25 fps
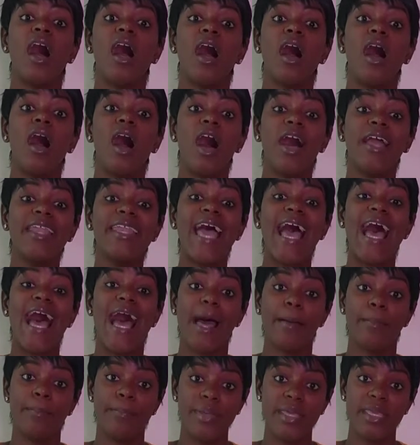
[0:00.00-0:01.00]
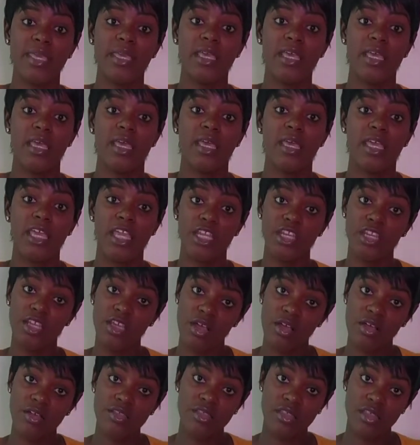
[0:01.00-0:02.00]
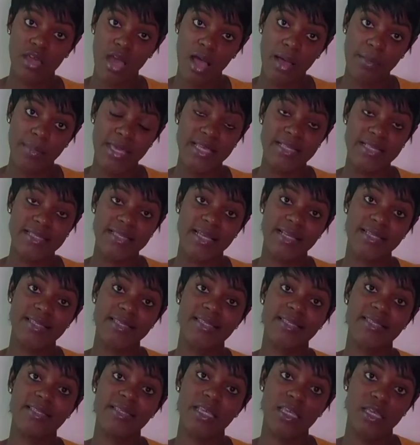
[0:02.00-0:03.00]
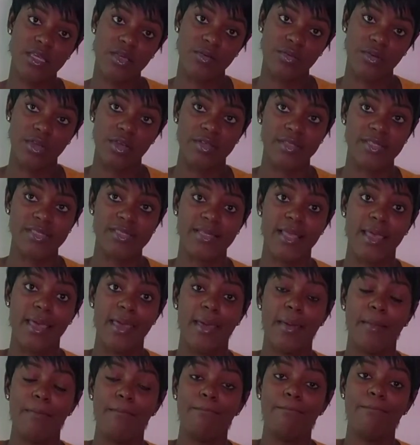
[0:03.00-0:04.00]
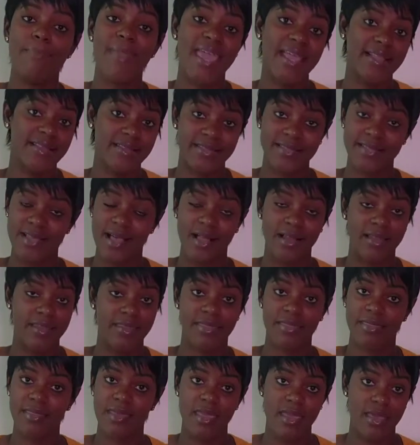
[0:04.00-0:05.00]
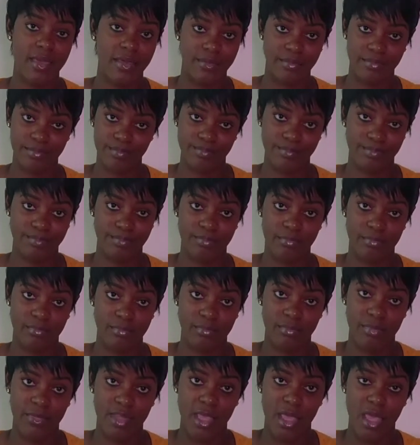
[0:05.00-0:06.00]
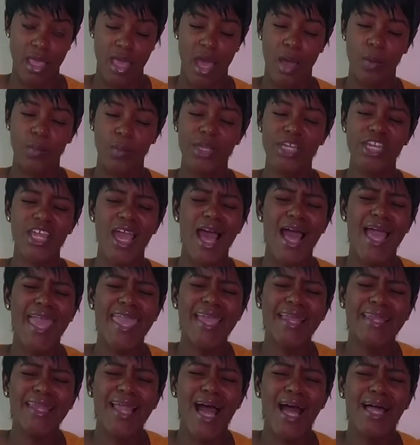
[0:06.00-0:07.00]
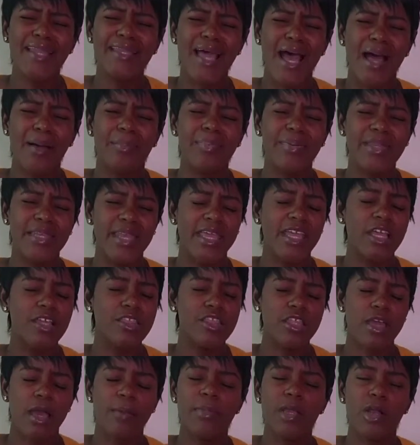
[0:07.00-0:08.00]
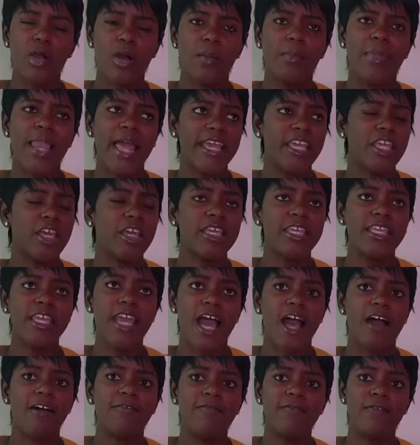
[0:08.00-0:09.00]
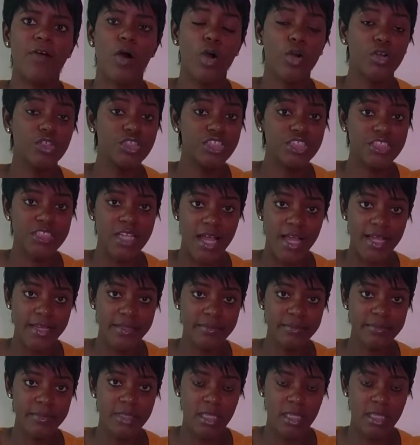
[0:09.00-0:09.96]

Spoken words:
unhappy in your job is a serious mental thing. And when you're unhappy in your job, become like you can't function,